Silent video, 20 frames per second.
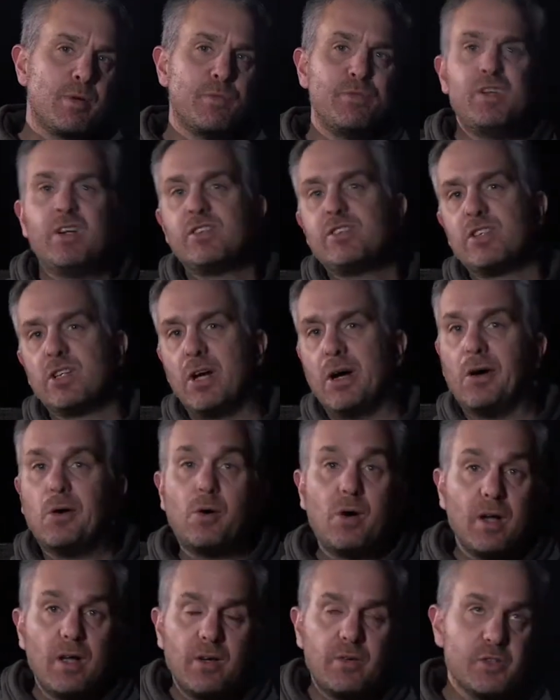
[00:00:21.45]
of years
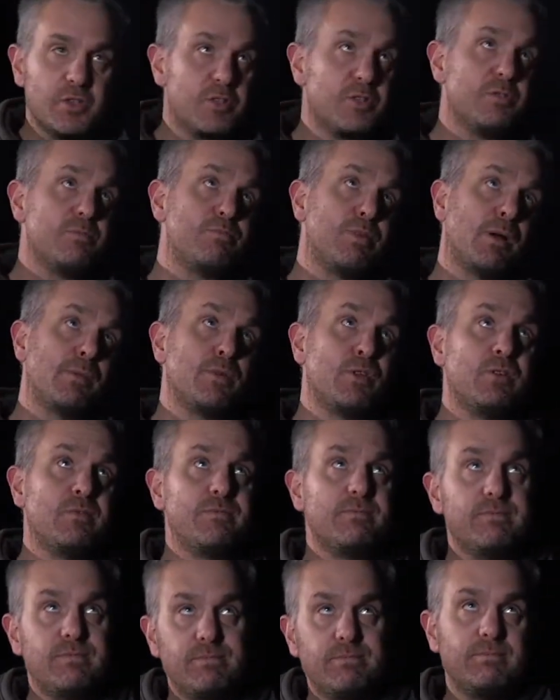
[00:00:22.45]
ago, it was probably
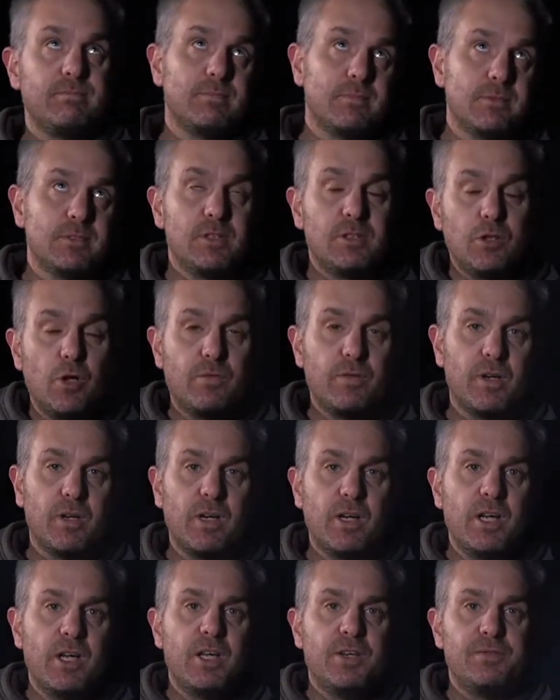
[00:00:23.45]
a little over
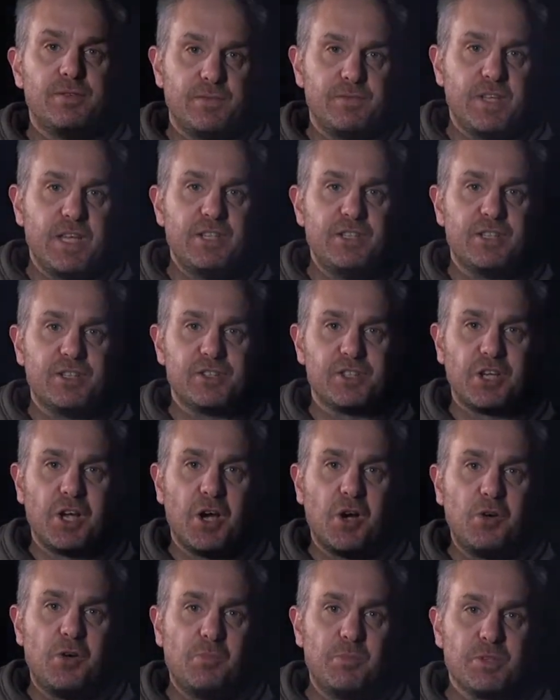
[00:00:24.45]
15 years
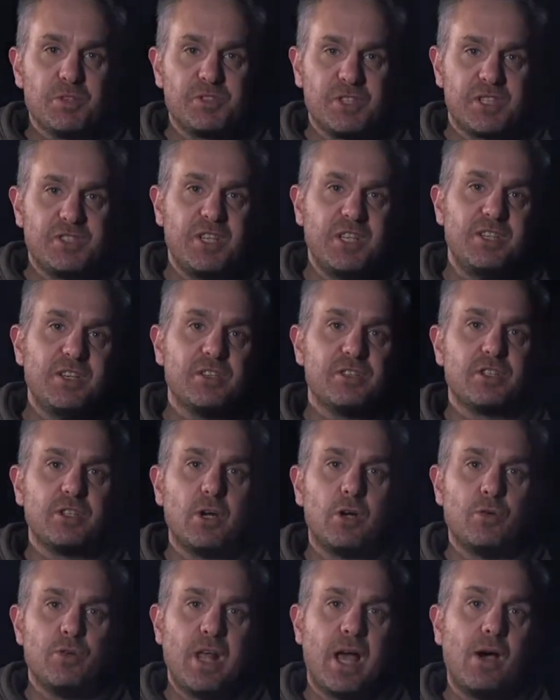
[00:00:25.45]
ago, almost 16 years
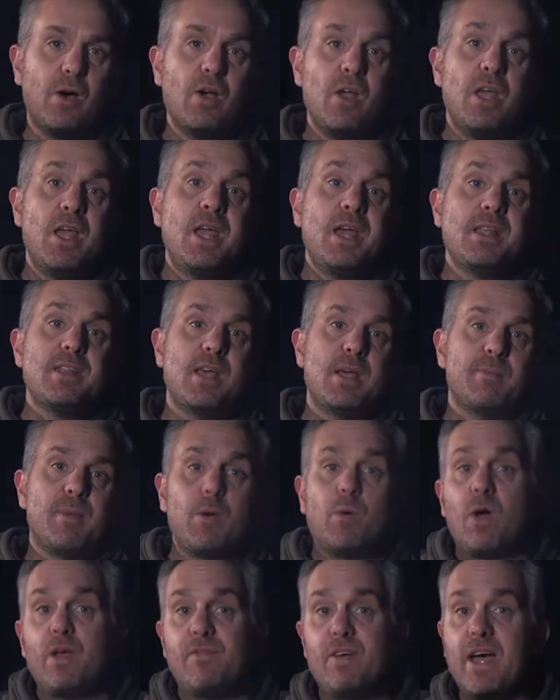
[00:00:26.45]
ago now, that my
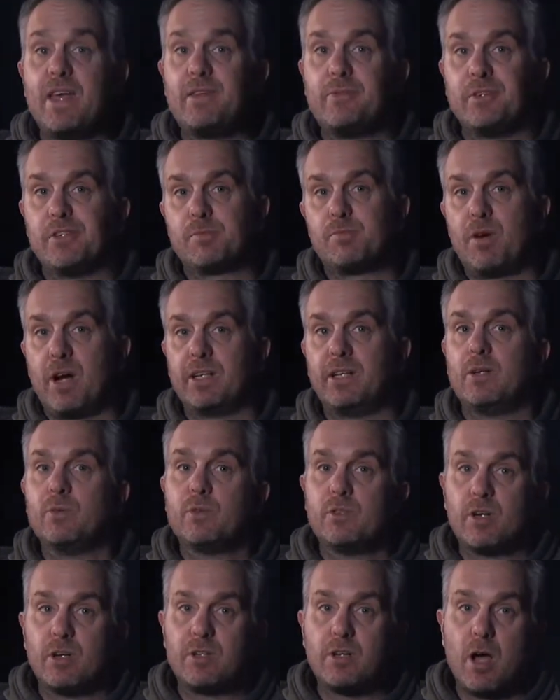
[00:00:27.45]
wife Heather was pregnant
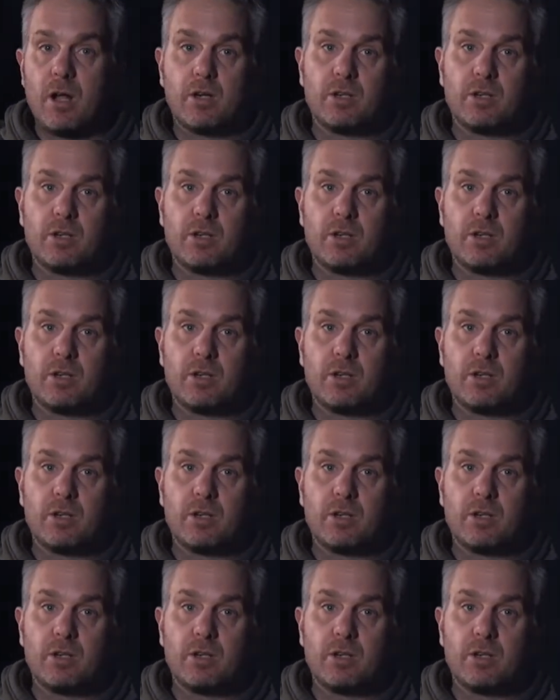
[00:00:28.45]
with our daughter